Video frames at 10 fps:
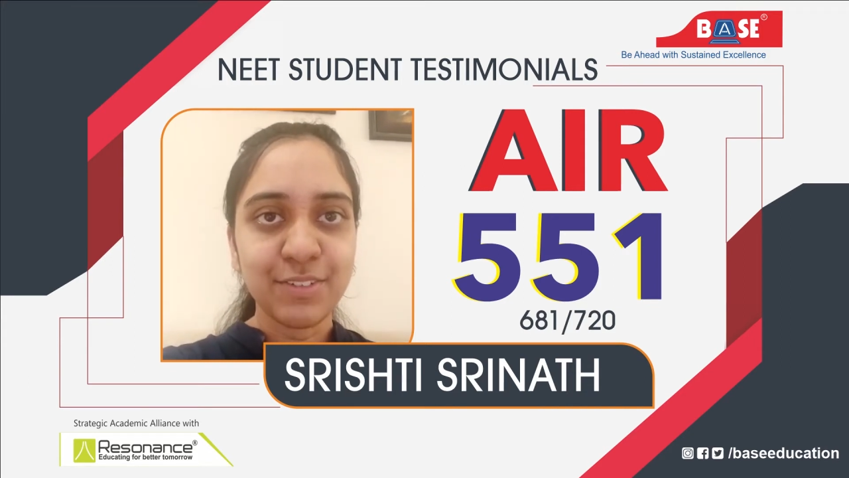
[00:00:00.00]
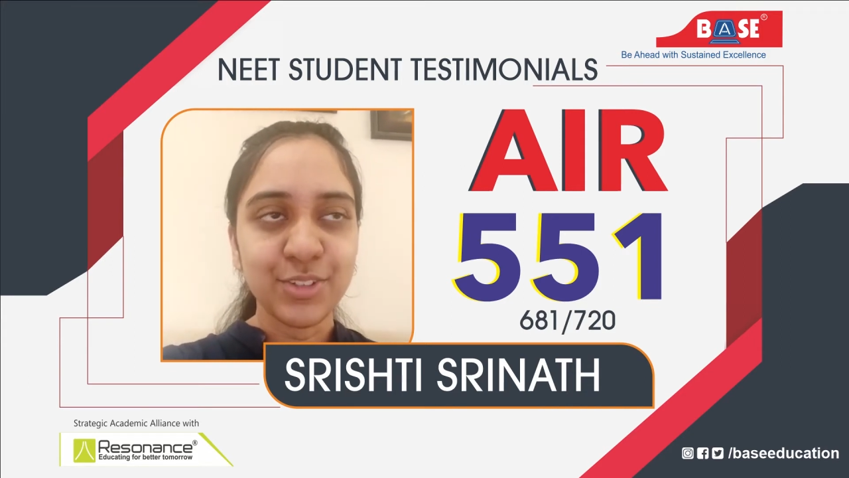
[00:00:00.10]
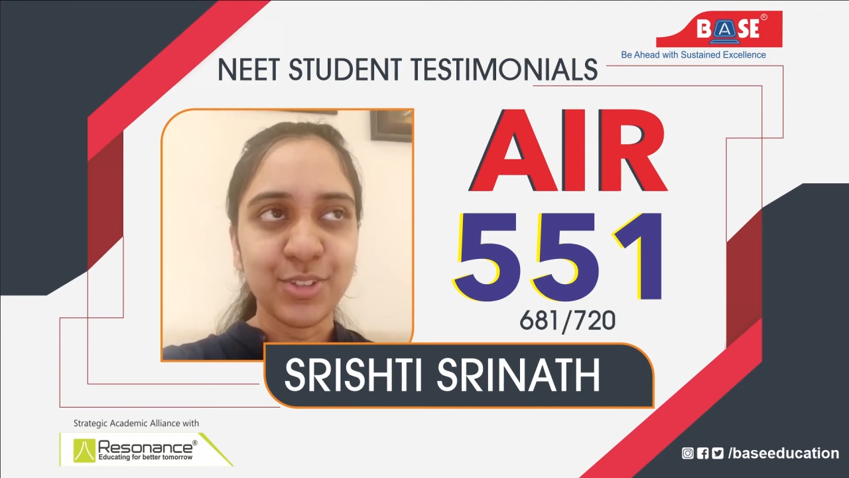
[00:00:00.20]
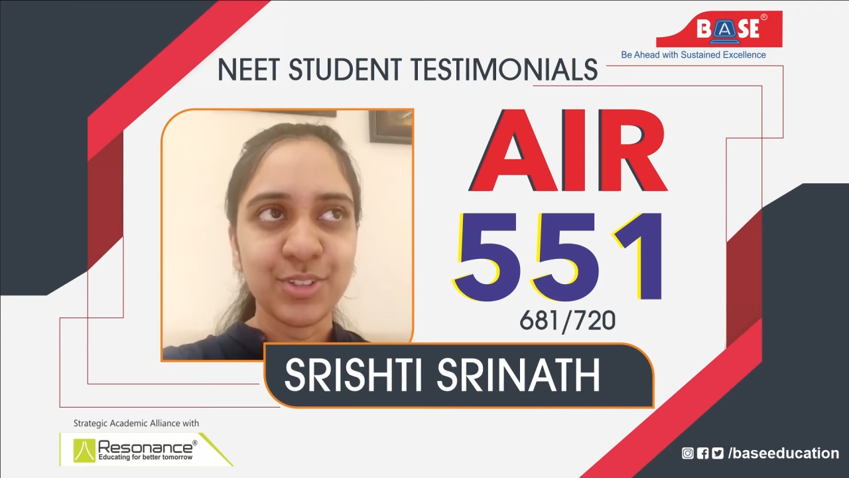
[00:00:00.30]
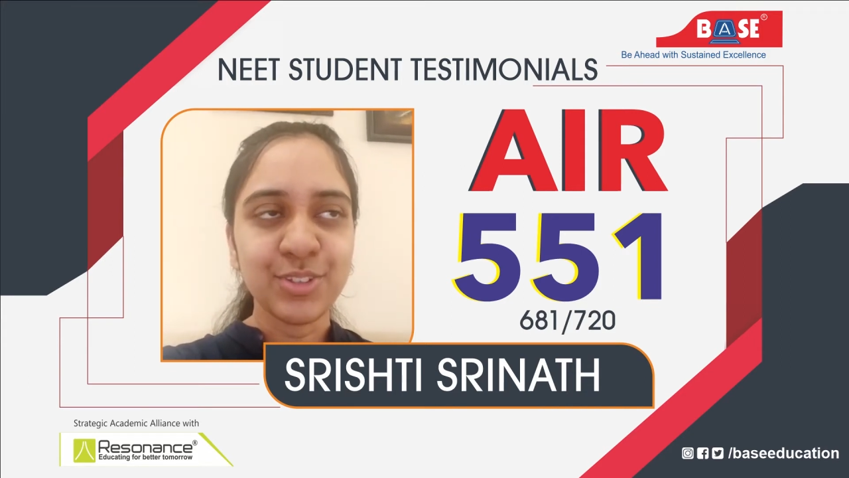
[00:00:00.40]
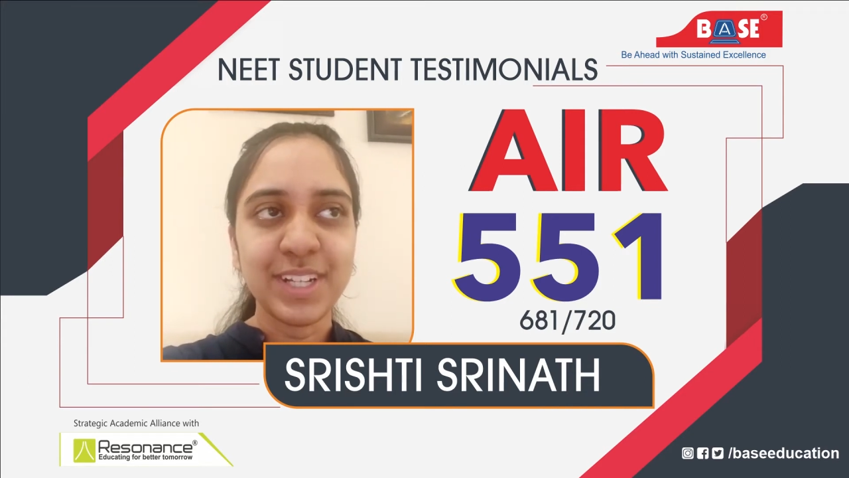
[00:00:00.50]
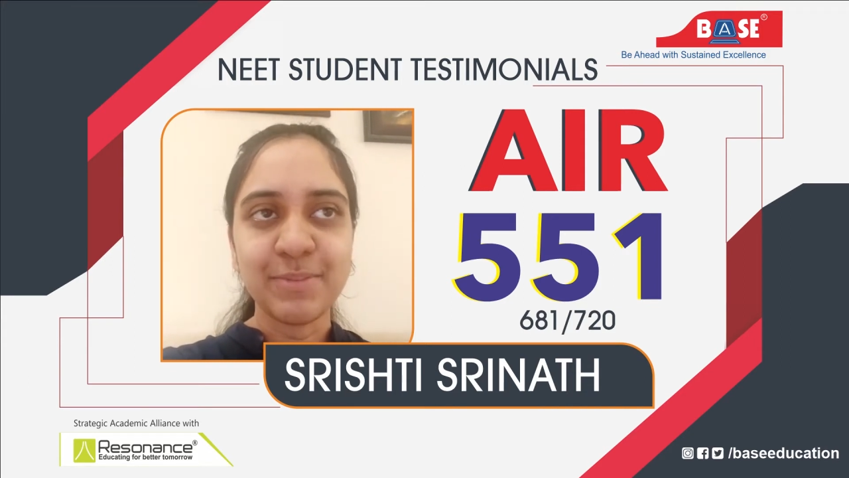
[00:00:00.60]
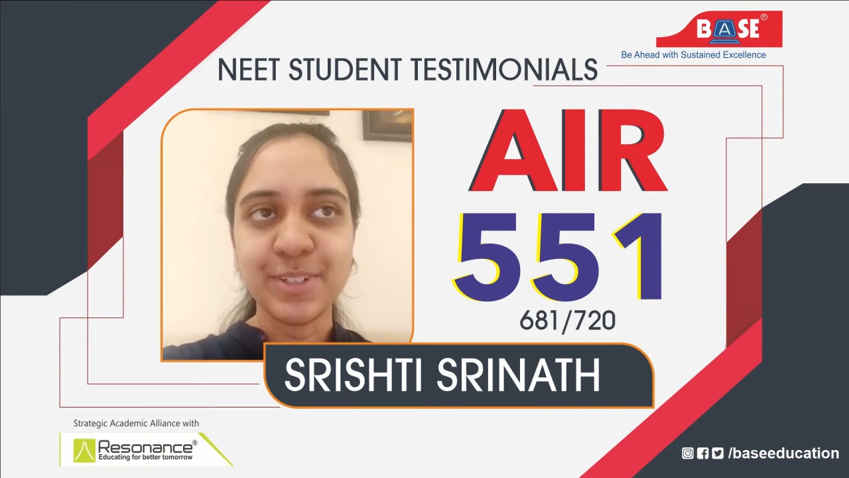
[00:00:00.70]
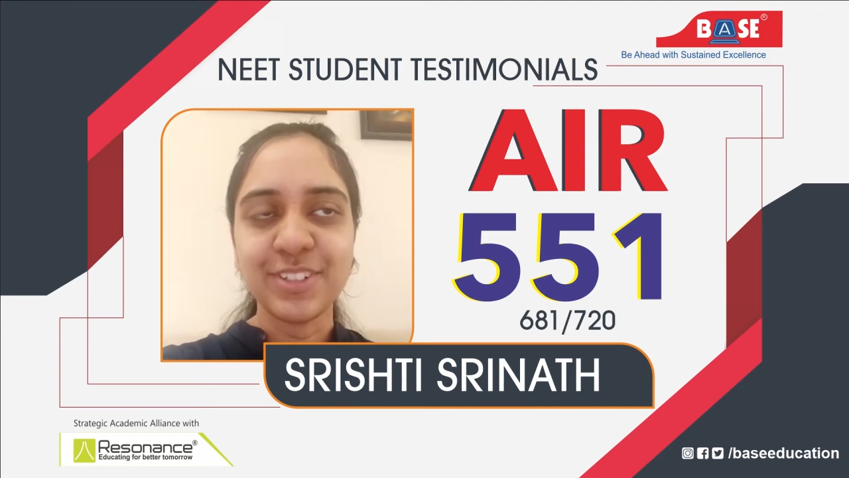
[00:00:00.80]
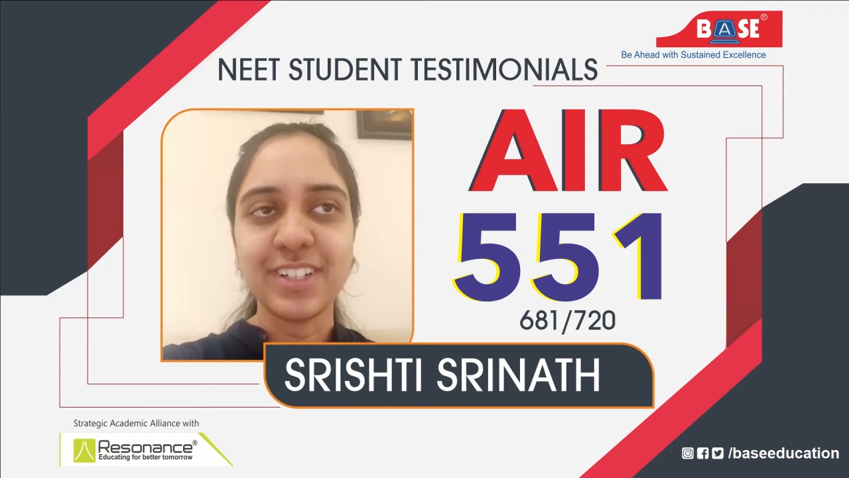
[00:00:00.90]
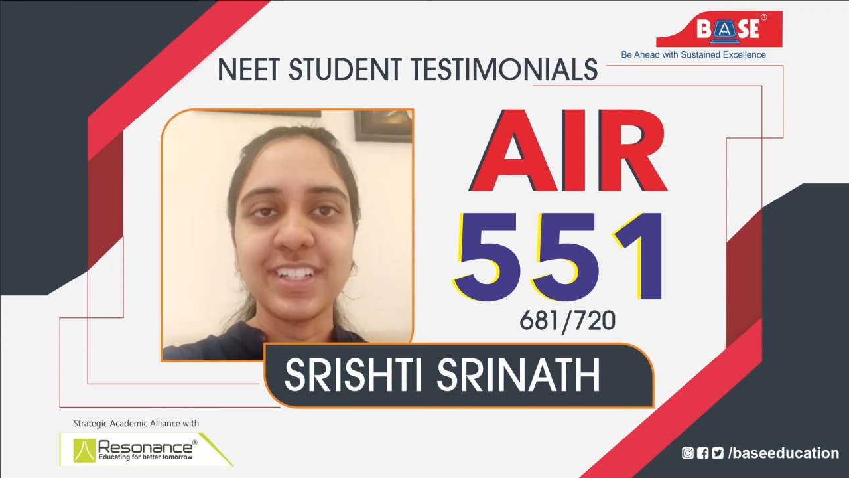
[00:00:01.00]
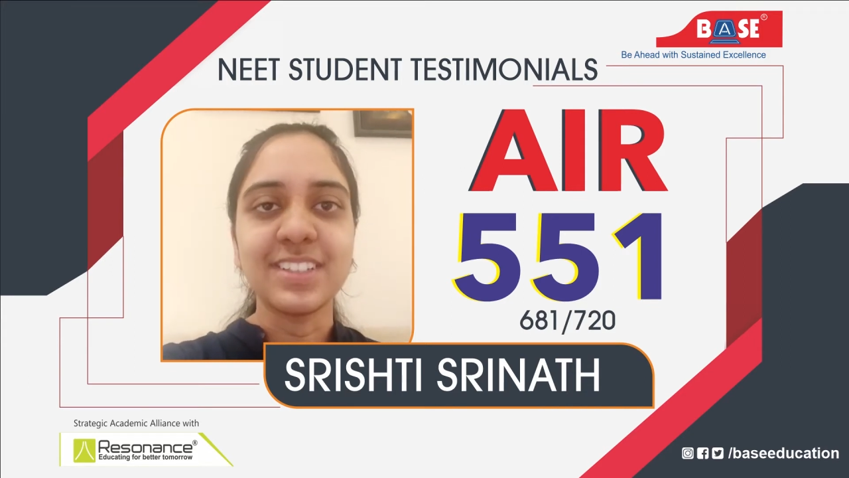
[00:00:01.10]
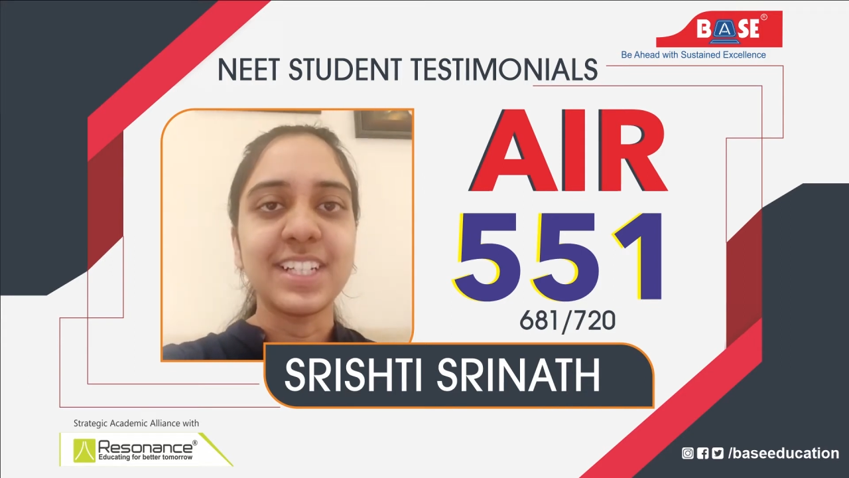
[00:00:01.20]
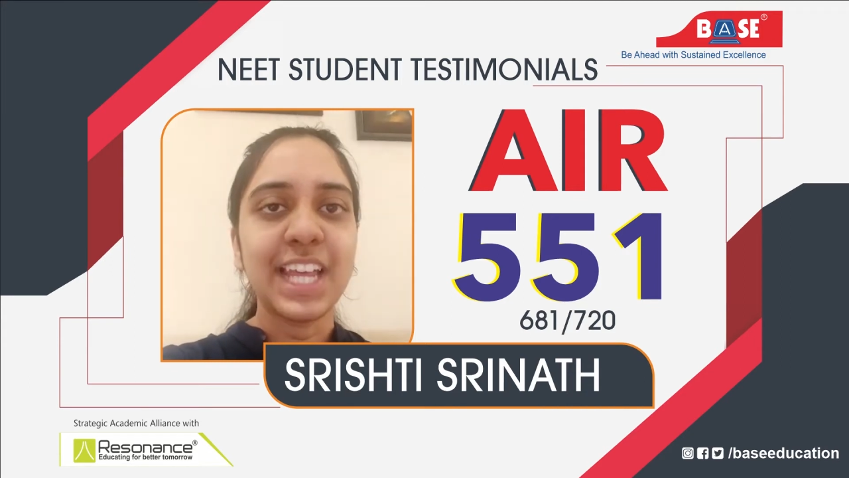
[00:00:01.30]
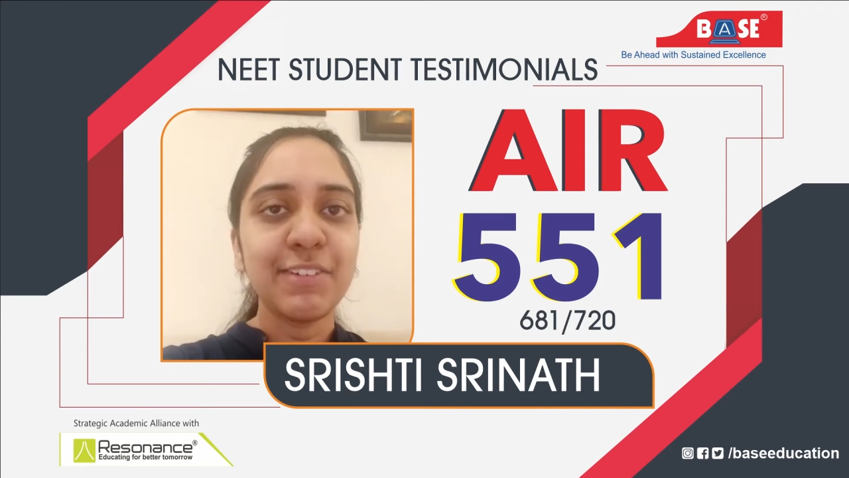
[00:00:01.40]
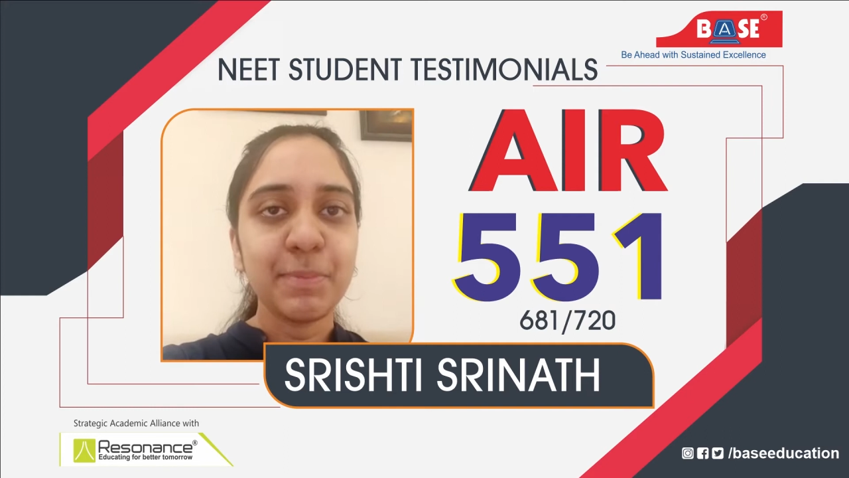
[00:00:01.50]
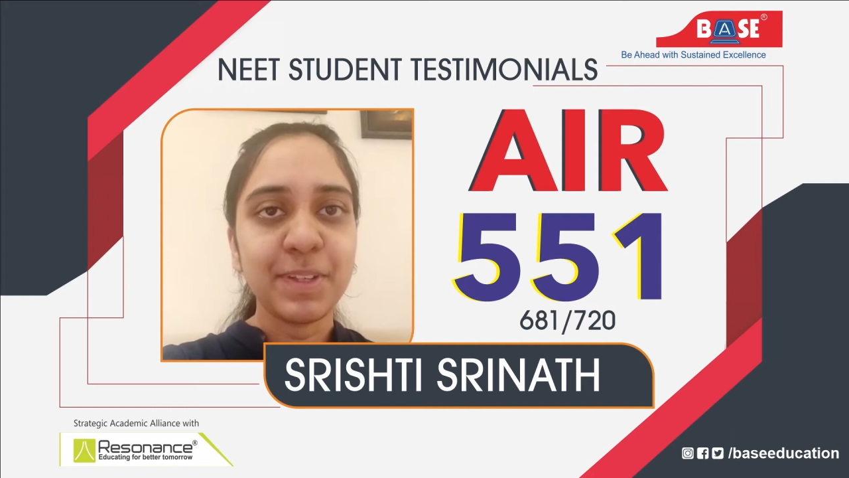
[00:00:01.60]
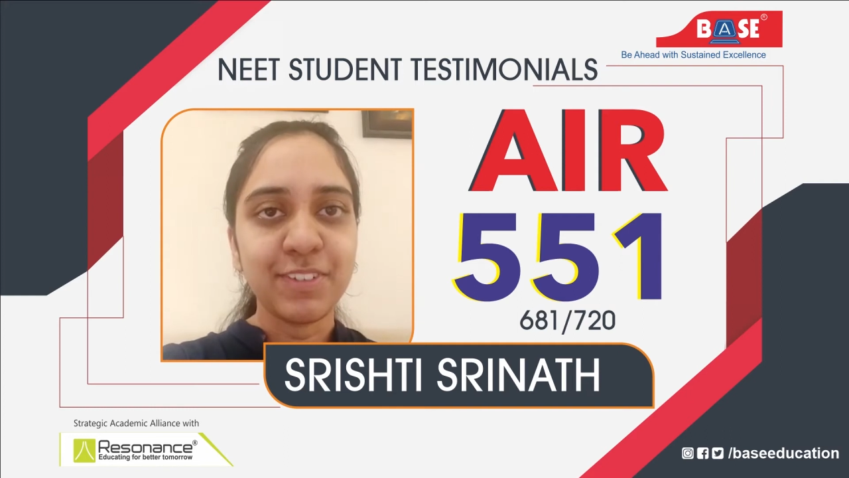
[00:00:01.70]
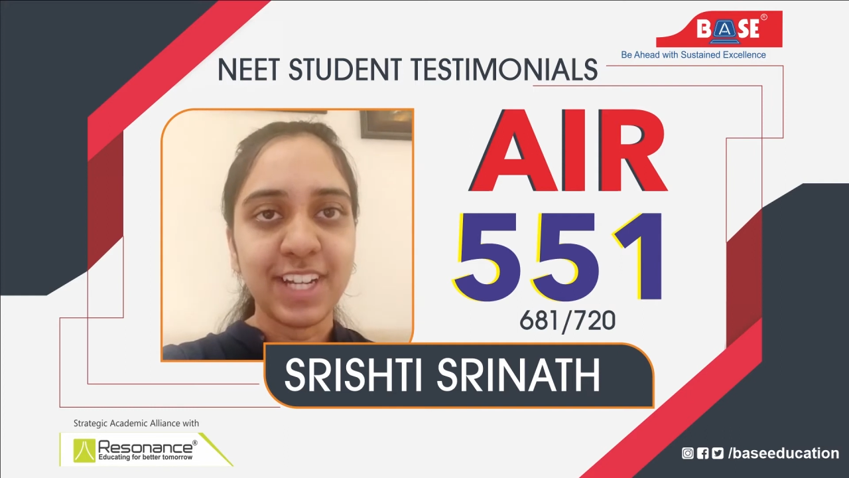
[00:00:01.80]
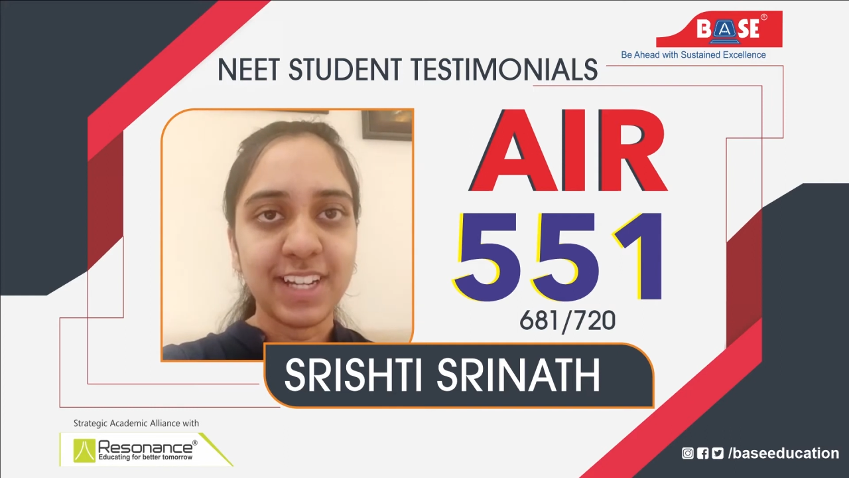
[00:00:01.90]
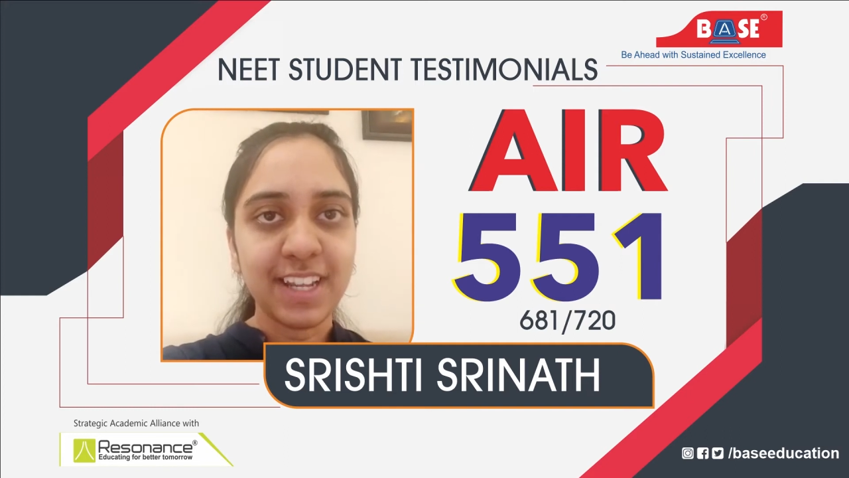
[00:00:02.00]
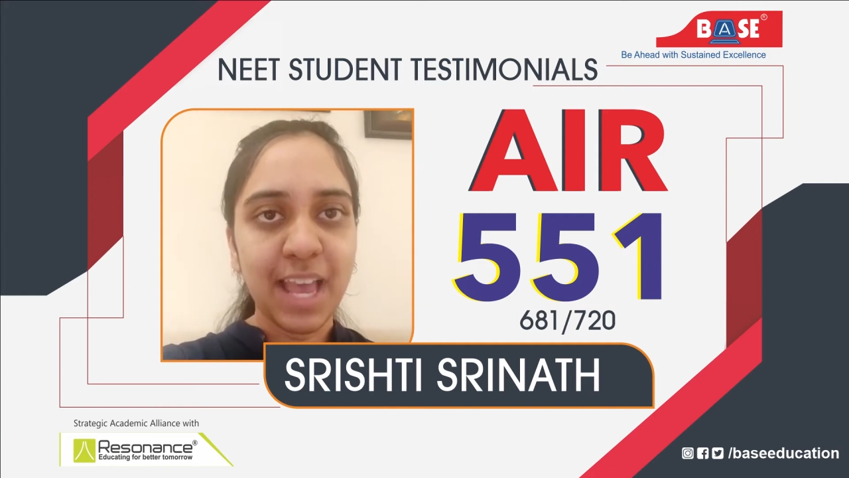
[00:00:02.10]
I was also able to clear the KVPY